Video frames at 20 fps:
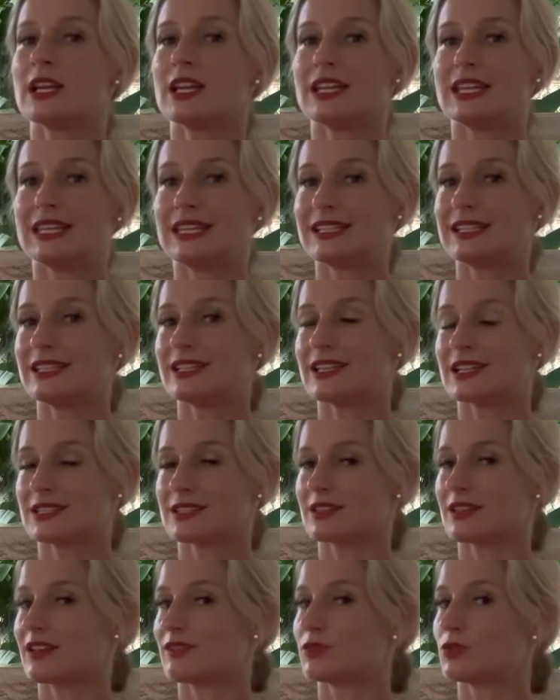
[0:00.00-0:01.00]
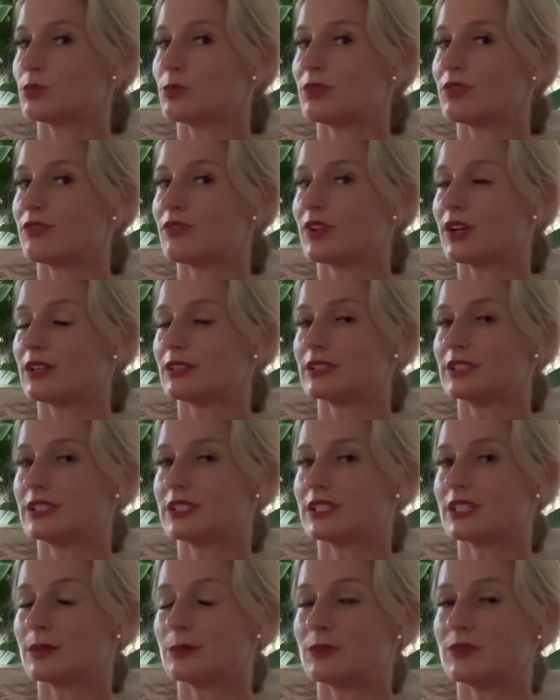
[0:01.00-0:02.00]
Healy doesn't have to be felt. It
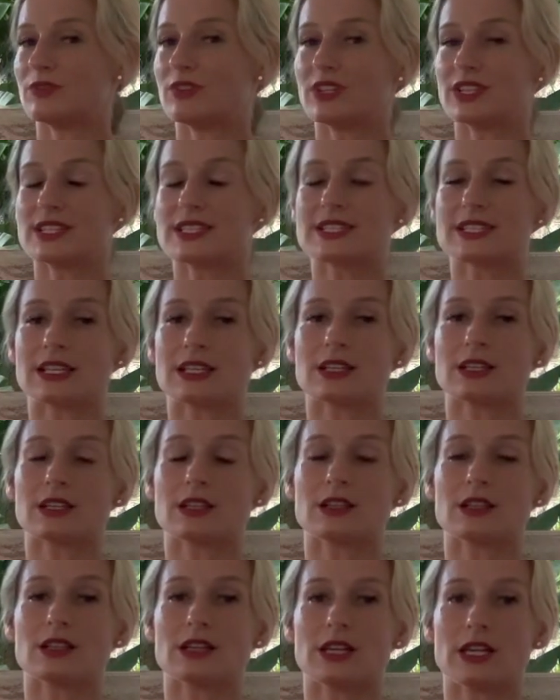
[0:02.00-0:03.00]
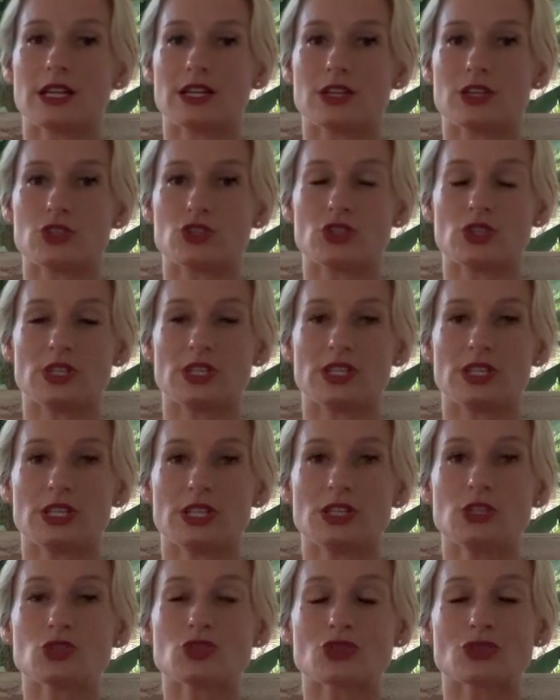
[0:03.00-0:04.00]
can be very subtle energy.
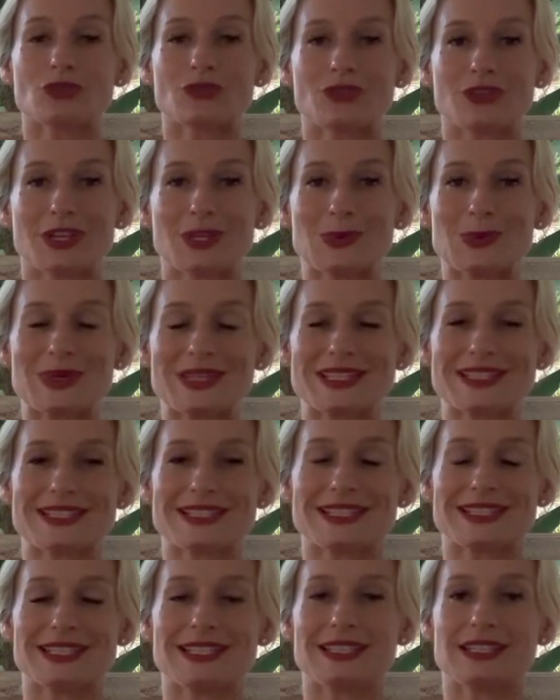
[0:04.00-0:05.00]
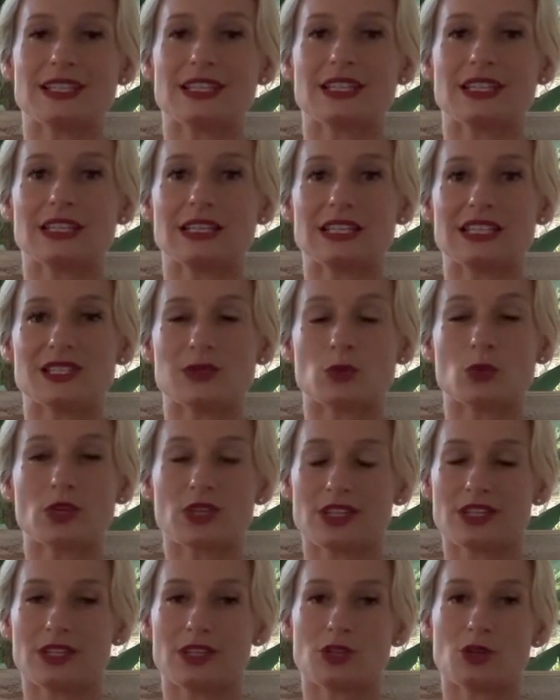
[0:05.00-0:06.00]
Each frequency is
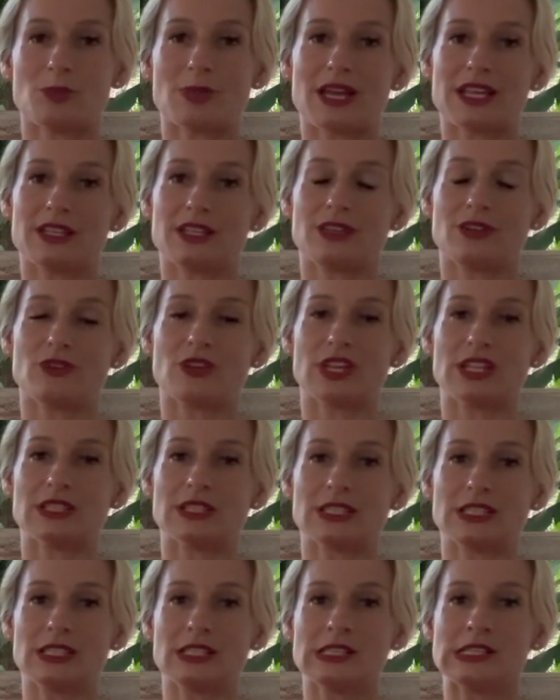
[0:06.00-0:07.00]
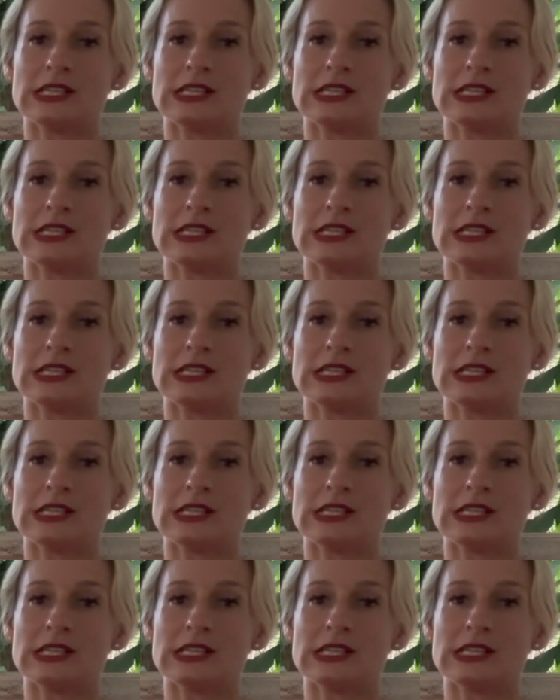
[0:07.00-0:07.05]
working in your body differently.